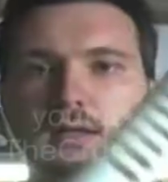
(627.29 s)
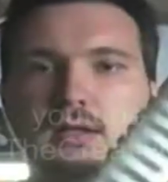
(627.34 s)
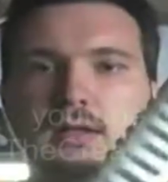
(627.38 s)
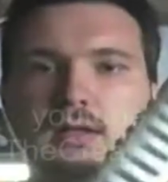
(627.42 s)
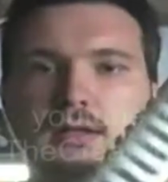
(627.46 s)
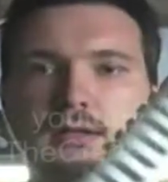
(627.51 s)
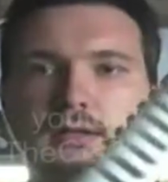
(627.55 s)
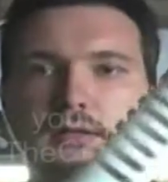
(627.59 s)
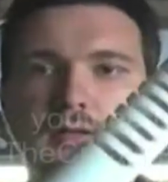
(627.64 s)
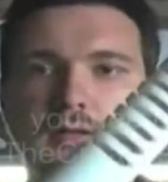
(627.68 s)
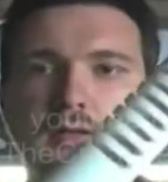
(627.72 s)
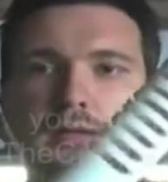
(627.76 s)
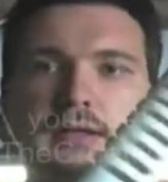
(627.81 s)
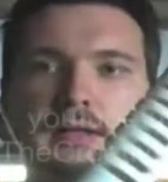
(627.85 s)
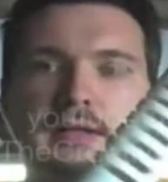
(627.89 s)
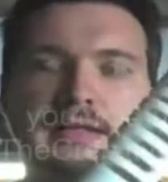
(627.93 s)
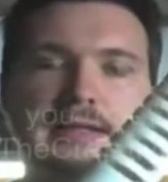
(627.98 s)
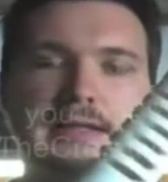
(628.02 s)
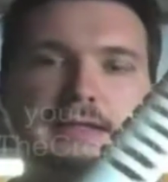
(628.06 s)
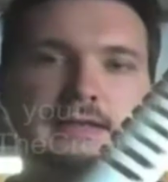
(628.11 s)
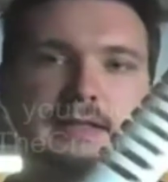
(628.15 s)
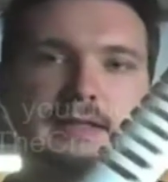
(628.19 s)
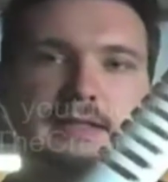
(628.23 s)
To clean
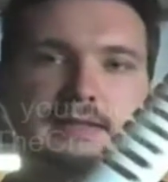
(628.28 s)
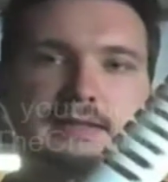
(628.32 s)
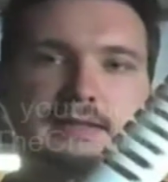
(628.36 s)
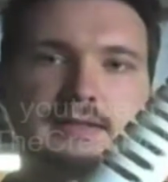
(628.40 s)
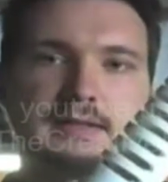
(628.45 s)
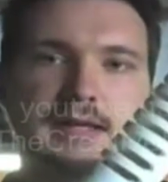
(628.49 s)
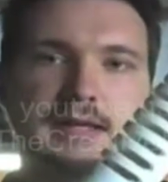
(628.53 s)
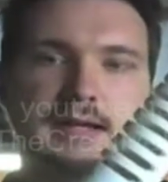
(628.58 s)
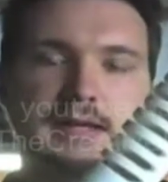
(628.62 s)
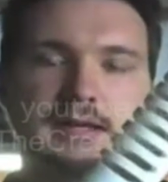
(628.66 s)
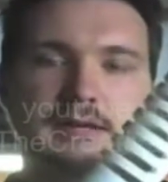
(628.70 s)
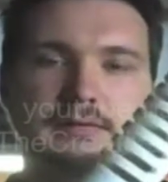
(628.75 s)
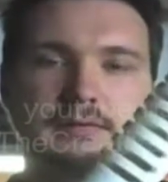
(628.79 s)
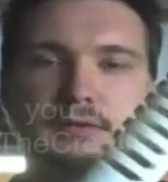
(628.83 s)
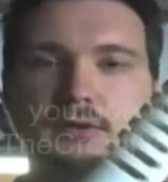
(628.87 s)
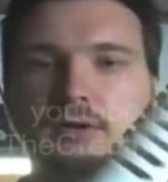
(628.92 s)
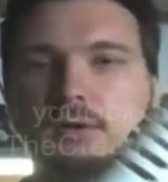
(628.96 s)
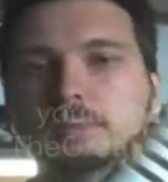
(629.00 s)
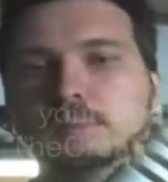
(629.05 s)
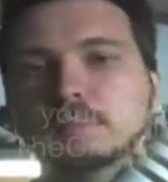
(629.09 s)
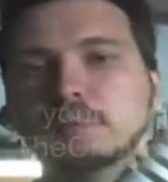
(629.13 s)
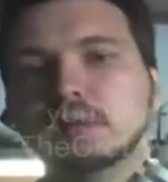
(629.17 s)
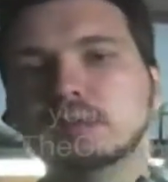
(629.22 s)
out the inside of
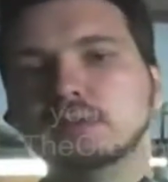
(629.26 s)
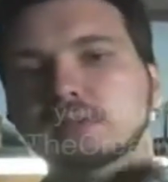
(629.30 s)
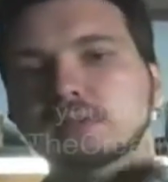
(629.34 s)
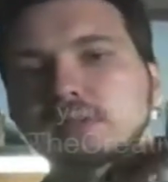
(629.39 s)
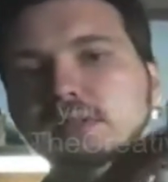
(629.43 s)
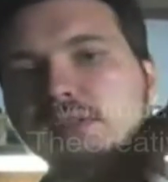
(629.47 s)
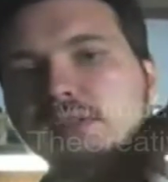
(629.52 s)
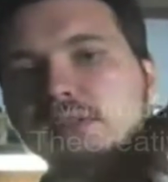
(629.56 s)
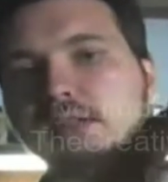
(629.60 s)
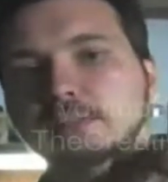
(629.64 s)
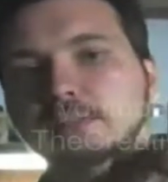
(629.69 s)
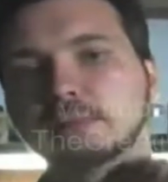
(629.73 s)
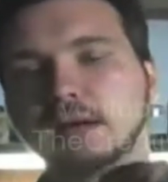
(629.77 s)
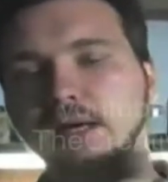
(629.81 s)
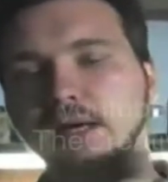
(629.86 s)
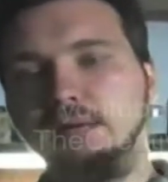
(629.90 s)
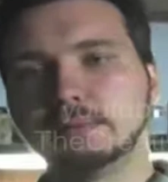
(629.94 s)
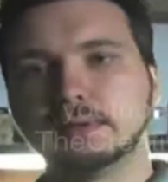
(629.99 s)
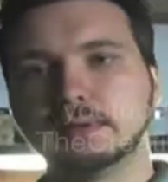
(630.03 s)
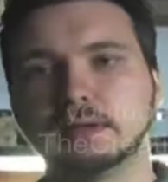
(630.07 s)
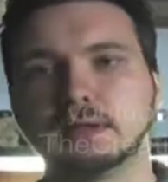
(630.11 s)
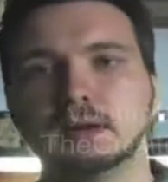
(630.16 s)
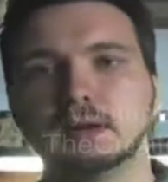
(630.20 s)
your PVC pipe
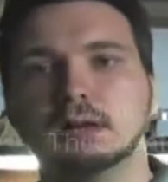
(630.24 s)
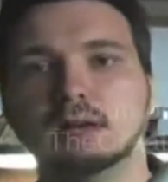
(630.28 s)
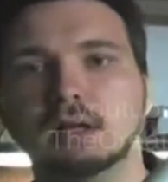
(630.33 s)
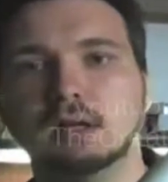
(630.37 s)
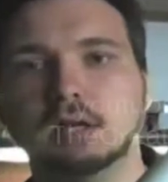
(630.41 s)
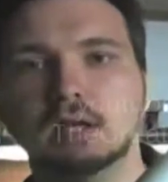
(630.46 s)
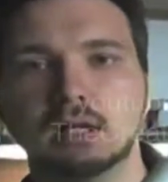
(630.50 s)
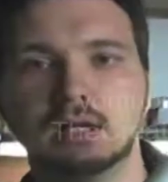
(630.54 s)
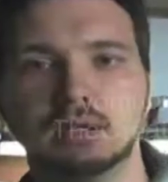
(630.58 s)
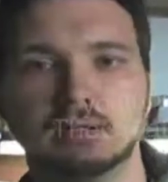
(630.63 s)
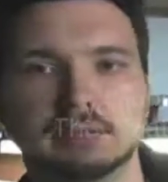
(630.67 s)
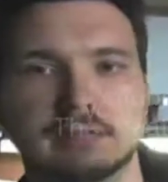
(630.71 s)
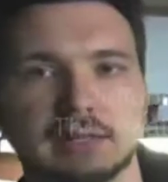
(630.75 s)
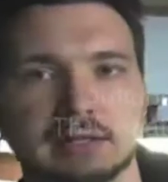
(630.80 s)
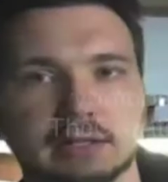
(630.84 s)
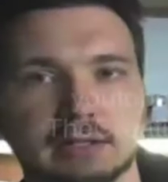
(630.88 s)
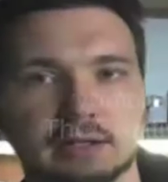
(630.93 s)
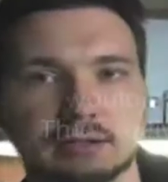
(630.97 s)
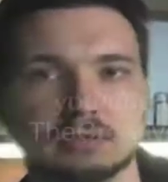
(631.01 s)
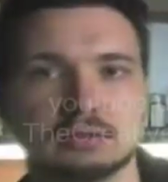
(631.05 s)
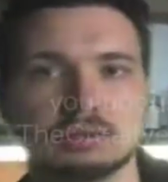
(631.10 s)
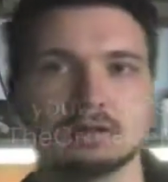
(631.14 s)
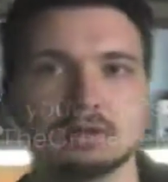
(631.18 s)
here, take
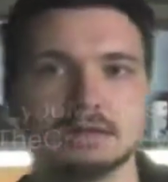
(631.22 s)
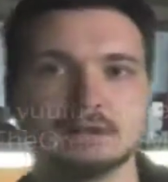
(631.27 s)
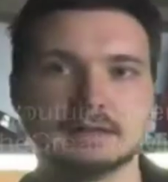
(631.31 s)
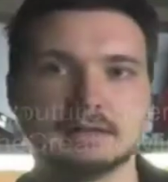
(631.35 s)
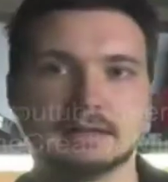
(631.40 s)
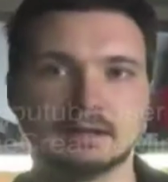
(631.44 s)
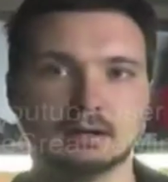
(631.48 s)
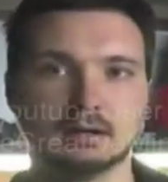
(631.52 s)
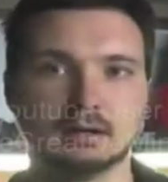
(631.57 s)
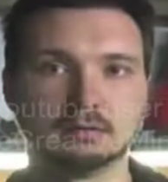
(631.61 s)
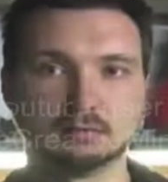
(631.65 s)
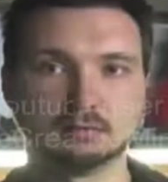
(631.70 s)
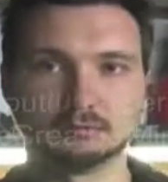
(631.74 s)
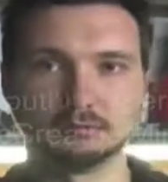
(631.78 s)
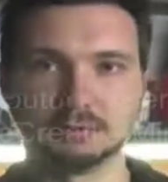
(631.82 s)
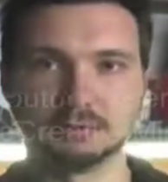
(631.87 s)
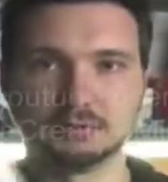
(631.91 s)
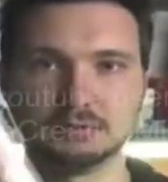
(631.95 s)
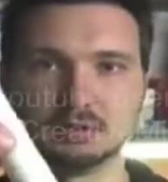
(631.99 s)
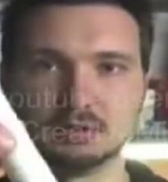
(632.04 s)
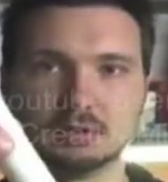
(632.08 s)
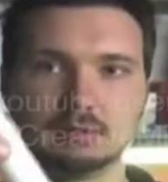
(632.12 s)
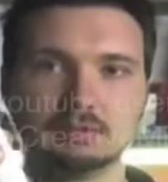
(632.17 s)
your toilet tank overflow
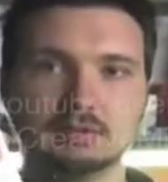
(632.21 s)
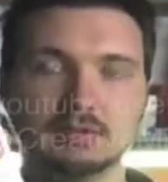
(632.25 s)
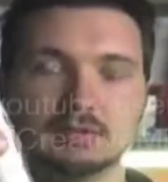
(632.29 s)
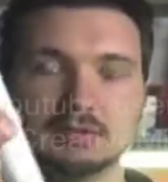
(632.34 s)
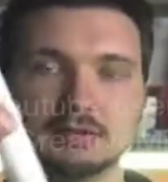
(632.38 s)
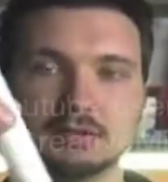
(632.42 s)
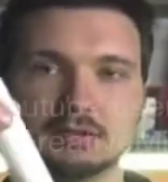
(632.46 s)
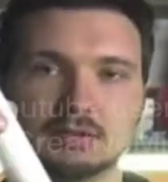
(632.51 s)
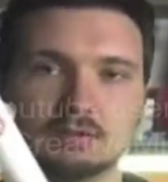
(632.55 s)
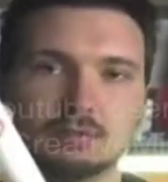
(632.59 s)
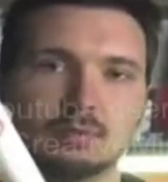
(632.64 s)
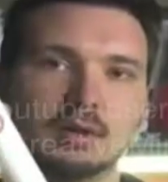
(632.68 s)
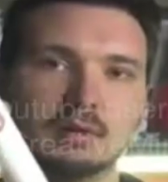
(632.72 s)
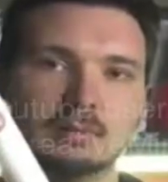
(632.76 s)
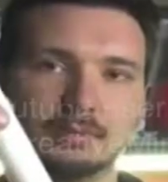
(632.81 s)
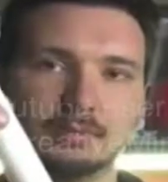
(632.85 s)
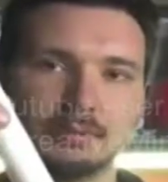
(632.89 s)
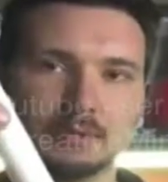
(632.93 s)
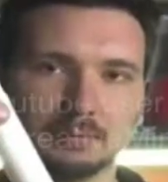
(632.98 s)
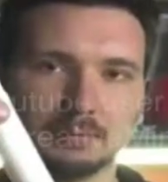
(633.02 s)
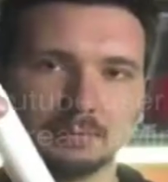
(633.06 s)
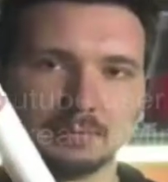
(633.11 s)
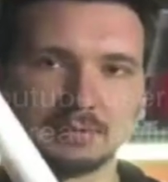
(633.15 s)
tube. Now this is one
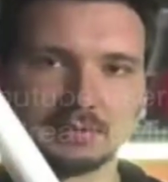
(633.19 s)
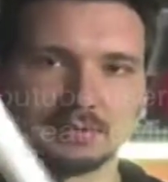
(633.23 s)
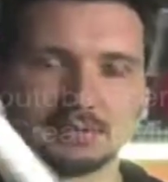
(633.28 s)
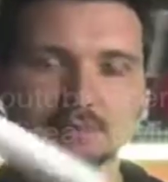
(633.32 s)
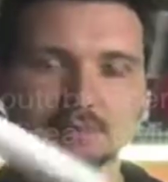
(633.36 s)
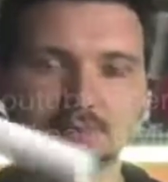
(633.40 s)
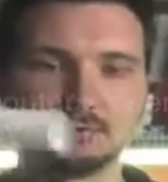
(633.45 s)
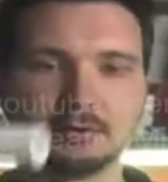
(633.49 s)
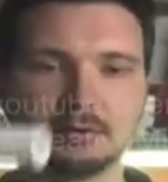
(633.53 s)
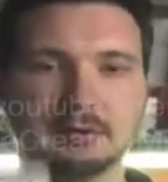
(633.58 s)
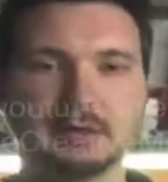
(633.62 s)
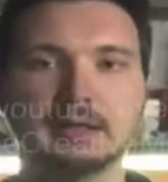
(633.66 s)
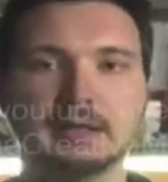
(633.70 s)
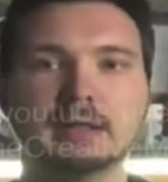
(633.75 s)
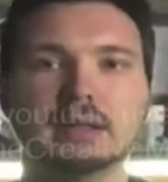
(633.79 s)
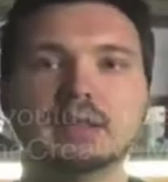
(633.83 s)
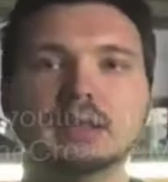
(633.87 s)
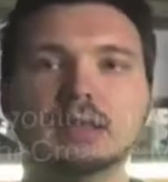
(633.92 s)
purpose for it.